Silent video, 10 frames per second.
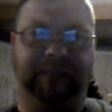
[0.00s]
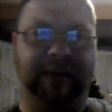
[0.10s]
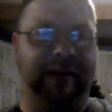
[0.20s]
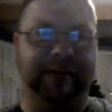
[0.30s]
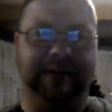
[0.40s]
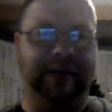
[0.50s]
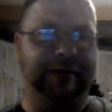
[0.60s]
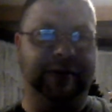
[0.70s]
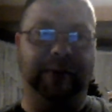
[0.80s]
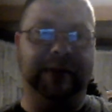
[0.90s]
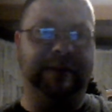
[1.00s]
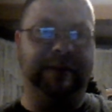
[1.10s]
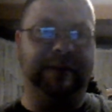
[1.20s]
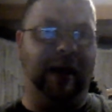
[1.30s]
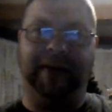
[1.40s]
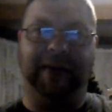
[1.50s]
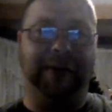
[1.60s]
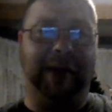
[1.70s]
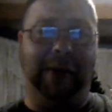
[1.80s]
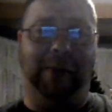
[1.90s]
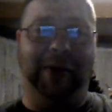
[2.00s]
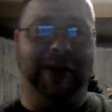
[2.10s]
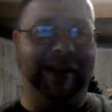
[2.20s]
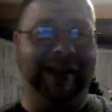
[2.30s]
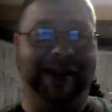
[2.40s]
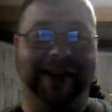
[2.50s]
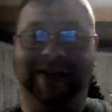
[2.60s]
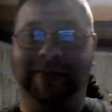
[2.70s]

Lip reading: there's always mouths here that want to eat.